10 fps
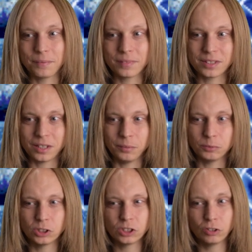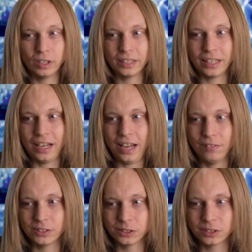So I'm just trying to get
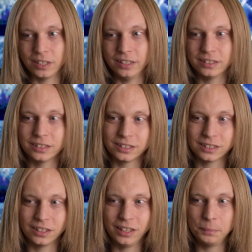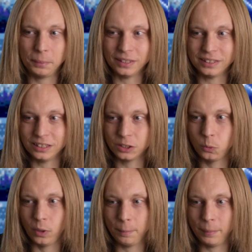ever so slightly to the side, but I didn't
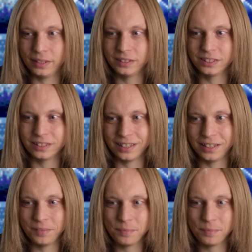quite manage it there.